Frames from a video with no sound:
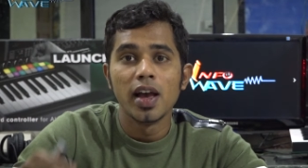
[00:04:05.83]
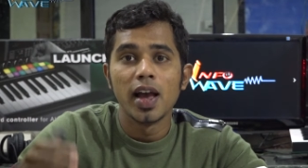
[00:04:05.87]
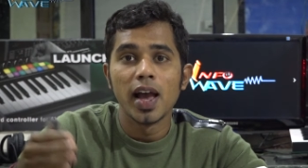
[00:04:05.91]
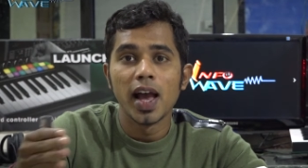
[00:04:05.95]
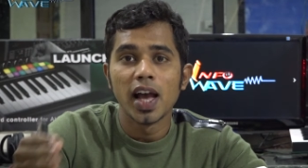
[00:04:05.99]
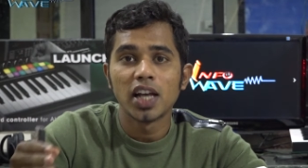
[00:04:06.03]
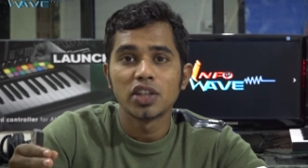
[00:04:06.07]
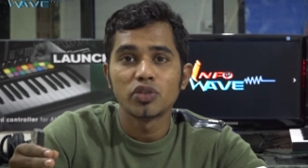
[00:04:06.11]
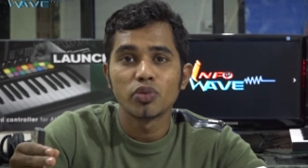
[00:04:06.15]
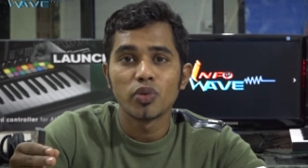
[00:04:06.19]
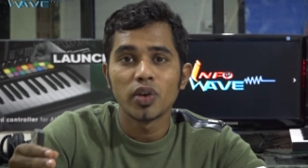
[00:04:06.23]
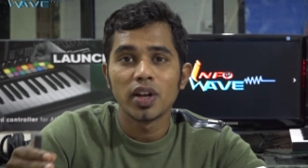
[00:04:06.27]

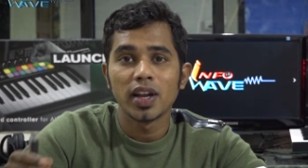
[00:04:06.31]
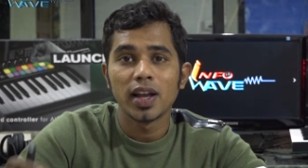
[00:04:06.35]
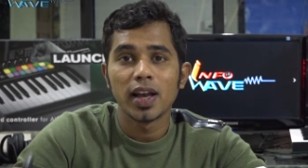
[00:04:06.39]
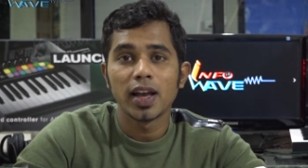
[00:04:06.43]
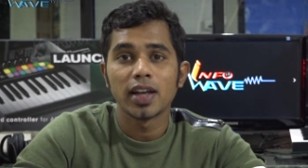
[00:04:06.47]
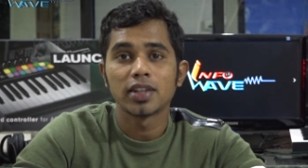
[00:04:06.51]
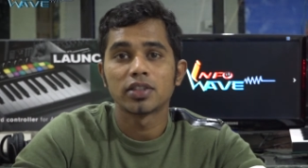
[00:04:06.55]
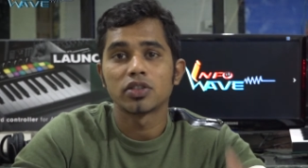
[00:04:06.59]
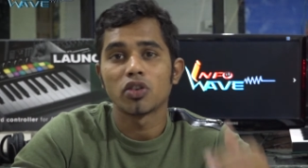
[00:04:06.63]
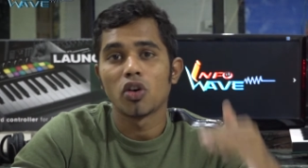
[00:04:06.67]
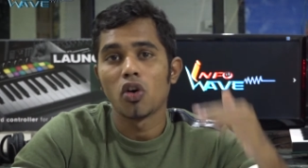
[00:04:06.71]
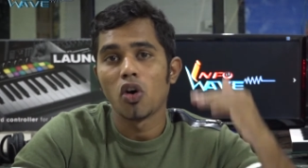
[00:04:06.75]
as well
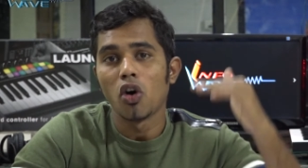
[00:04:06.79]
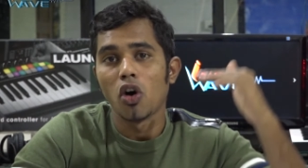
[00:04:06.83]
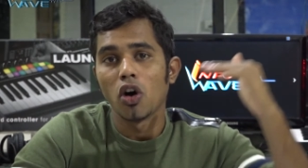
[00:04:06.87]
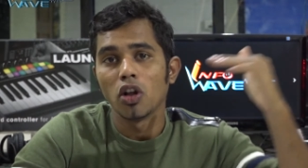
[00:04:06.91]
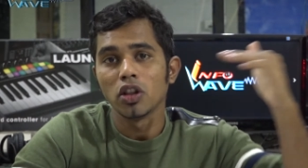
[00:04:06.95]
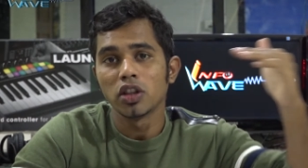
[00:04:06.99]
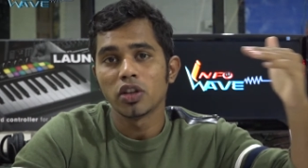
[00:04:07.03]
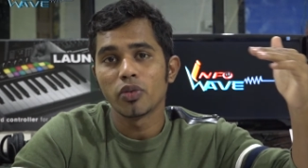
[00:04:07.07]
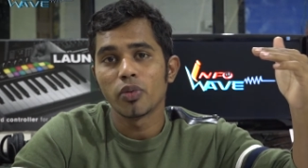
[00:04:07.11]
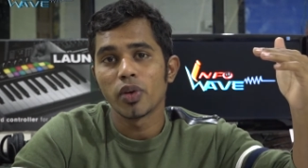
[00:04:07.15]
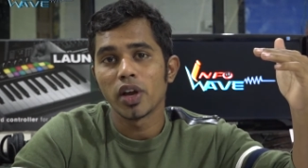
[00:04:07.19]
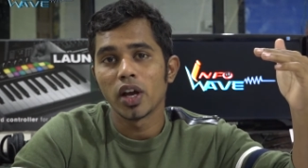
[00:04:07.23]
as all
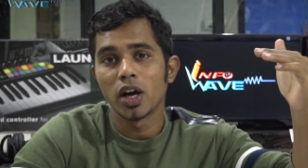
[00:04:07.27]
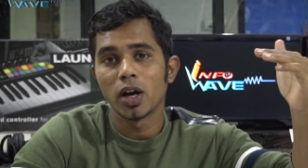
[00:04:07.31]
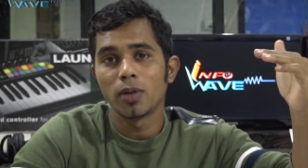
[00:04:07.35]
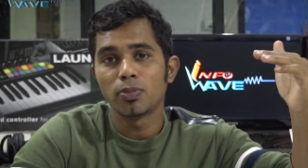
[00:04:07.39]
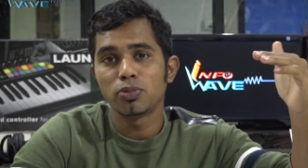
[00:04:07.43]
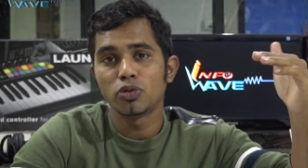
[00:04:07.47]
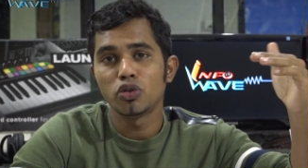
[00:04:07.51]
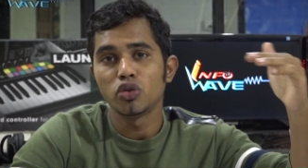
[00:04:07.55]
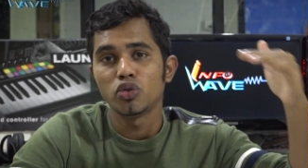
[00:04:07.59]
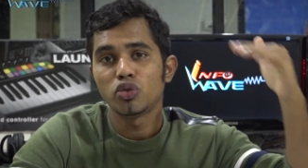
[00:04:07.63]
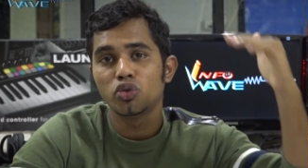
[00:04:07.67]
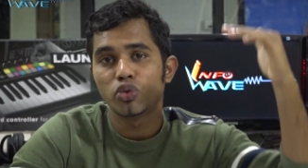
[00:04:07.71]
the way
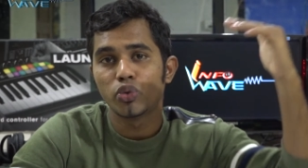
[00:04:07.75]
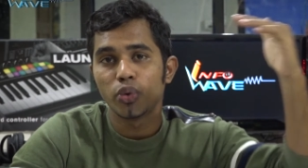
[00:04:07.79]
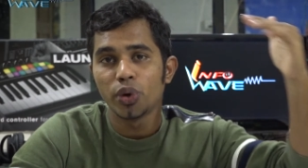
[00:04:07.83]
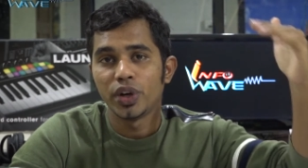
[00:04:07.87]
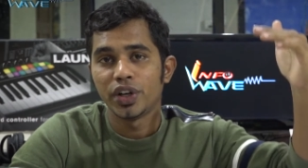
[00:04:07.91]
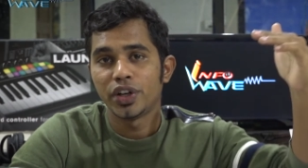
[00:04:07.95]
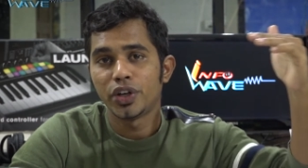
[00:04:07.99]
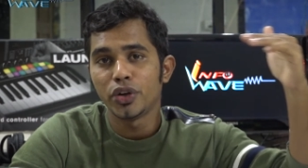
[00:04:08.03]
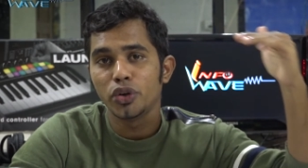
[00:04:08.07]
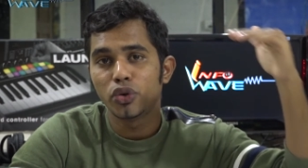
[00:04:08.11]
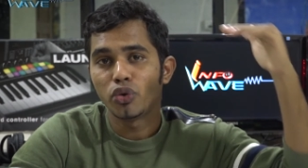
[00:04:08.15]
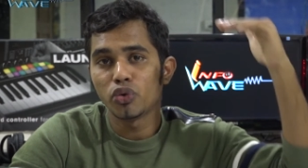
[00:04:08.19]
up to
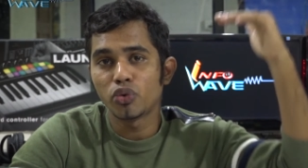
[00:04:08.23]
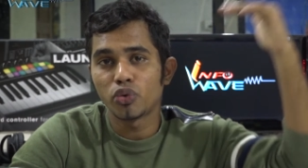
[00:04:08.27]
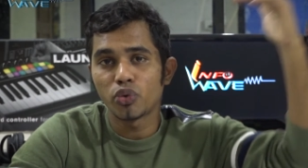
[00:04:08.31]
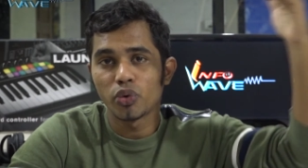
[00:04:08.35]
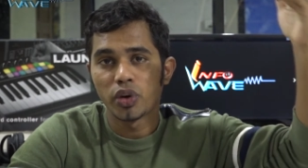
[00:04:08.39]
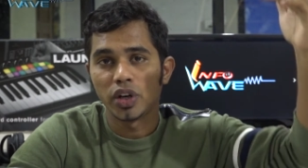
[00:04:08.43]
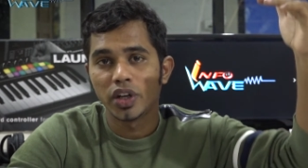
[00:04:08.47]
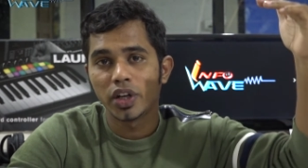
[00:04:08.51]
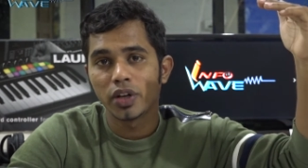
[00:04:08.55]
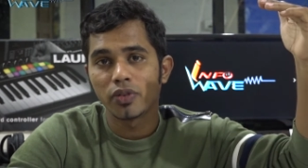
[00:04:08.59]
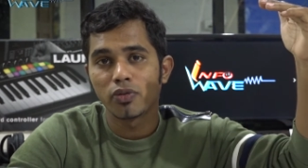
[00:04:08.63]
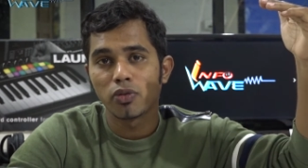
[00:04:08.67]
twenty to
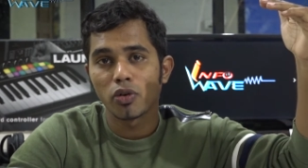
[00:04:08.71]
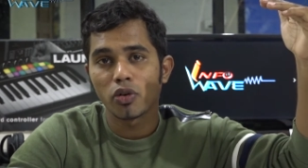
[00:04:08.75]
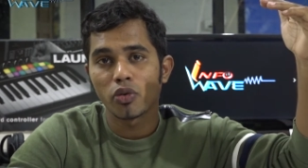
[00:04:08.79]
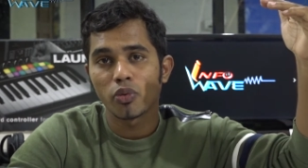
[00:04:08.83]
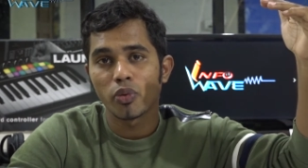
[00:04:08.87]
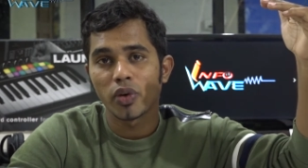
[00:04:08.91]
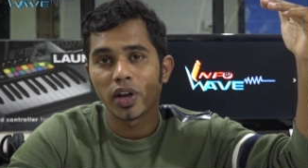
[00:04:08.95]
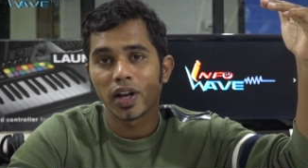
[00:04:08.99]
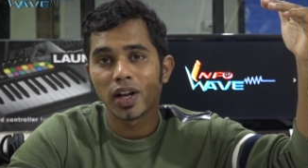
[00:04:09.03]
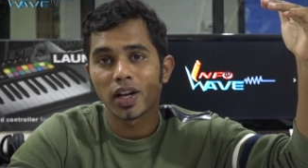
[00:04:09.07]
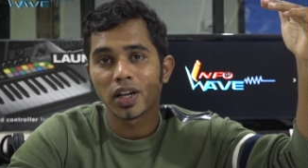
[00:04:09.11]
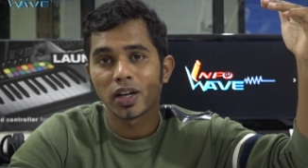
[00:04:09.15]
twenty-four
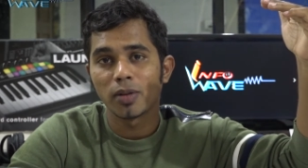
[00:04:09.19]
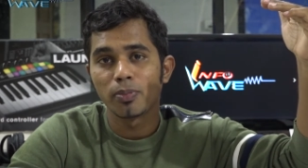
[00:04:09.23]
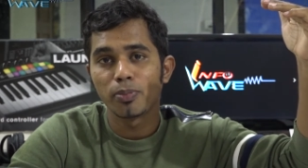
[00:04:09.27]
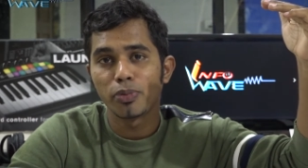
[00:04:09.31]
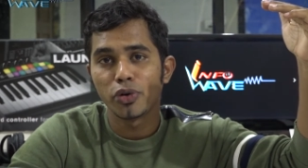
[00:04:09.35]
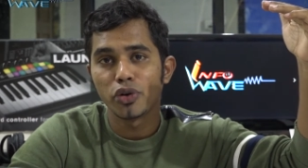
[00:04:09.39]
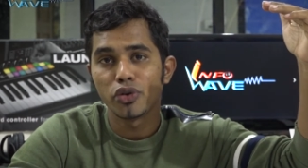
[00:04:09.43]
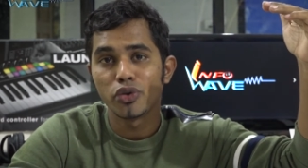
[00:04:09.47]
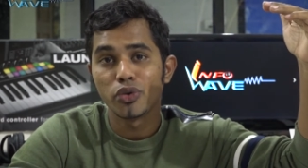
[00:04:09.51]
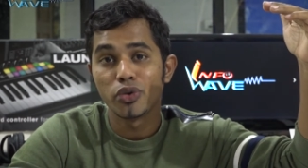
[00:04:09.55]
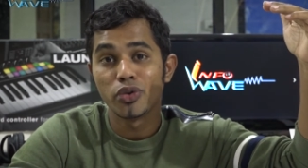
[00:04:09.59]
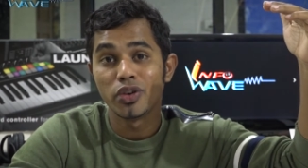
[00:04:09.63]
Vega
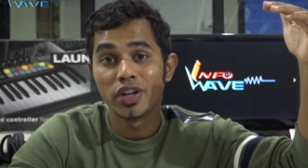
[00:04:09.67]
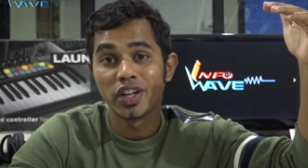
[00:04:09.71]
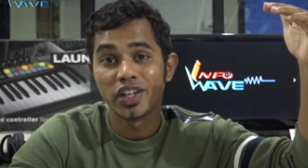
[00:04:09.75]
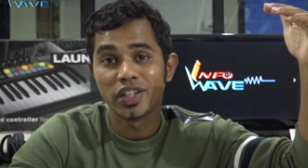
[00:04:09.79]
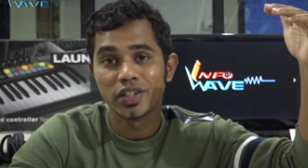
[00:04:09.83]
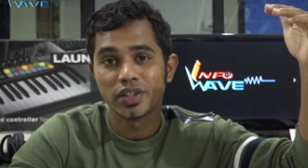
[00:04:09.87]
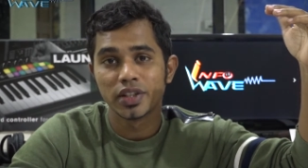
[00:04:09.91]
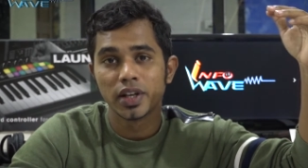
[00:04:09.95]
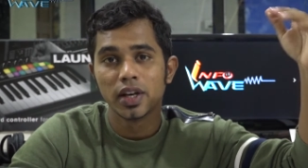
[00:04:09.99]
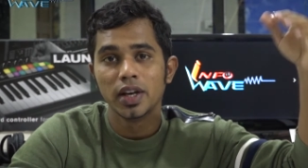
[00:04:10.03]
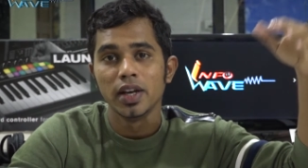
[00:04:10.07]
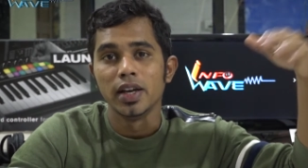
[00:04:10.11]
compute
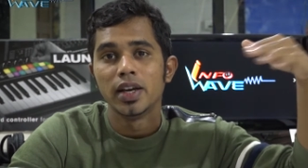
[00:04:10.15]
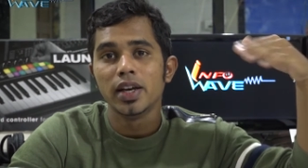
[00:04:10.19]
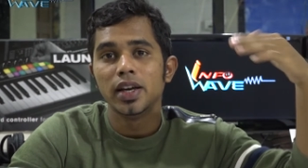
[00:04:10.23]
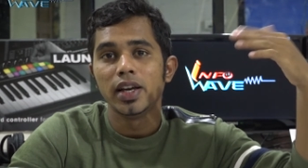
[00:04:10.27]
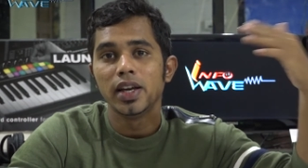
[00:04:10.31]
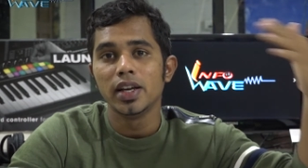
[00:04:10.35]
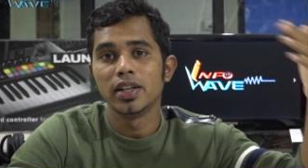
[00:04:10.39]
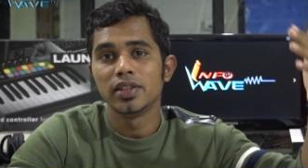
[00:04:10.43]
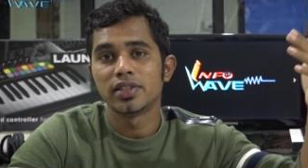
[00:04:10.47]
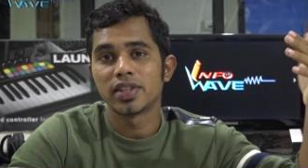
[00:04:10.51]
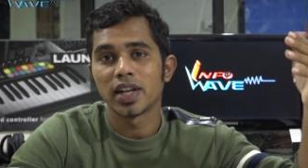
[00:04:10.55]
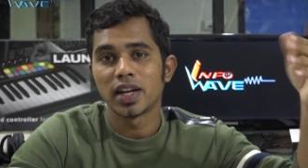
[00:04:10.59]
units
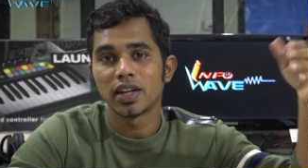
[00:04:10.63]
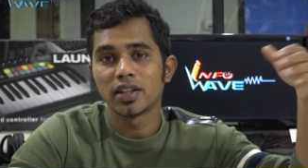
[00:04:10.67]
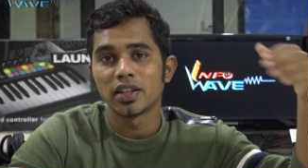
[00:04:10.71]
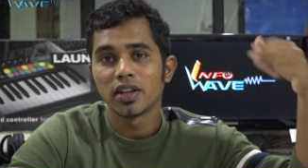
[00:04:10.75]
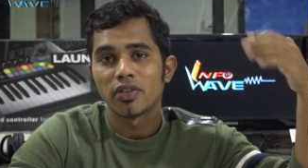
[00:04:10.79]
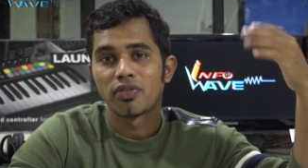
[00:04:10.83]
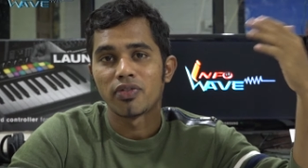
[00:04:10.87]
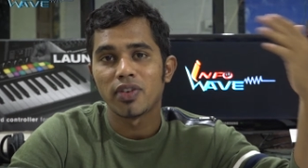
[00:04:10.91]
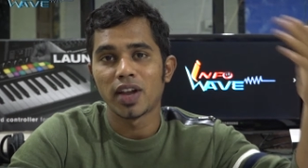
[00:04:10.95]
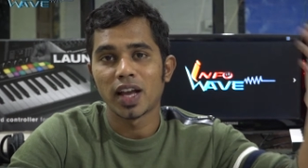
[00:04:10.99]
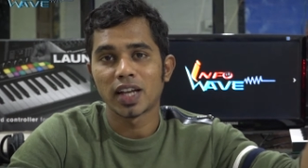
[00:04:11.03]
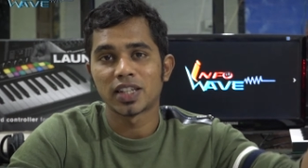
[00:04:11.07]
inside the
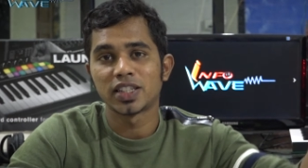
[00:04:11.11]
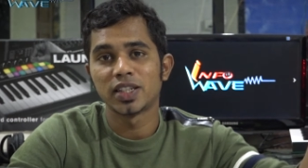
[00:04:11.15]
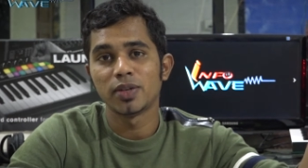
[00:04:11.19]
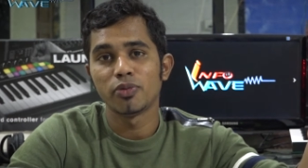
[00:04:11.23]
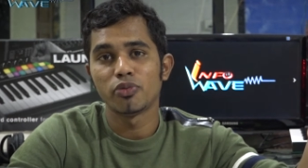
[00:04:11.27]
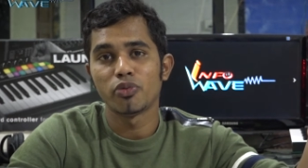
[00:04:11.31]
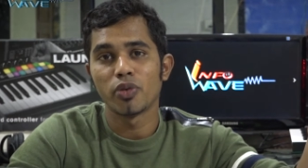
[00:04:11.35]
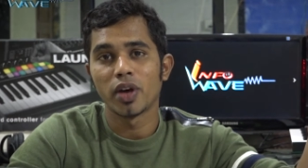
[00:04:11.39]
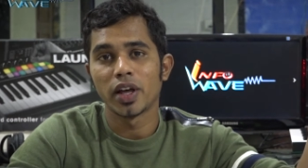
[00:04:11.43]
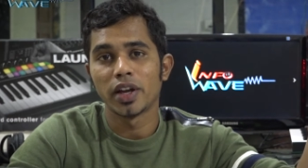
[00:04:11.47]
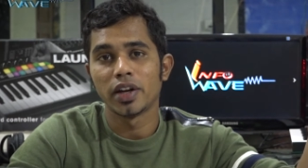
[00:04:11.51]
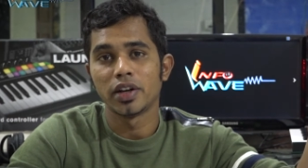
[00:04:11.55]
flagship
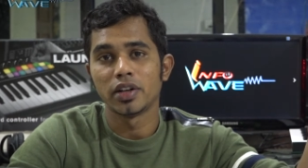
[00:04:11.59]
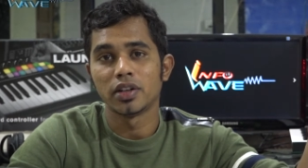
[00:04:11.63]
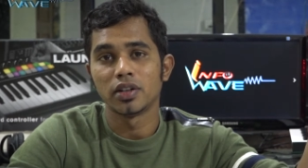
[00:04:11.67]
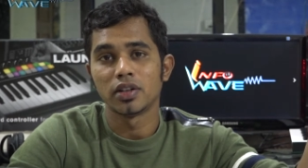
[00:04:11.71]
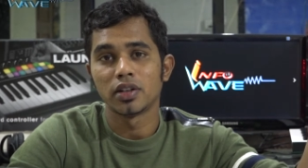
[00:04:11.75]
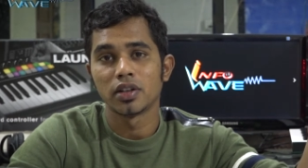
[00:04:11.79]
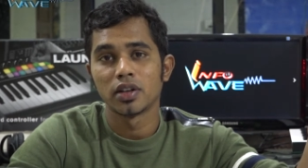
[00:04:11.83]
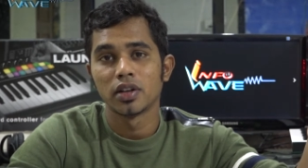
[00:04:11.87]
variant.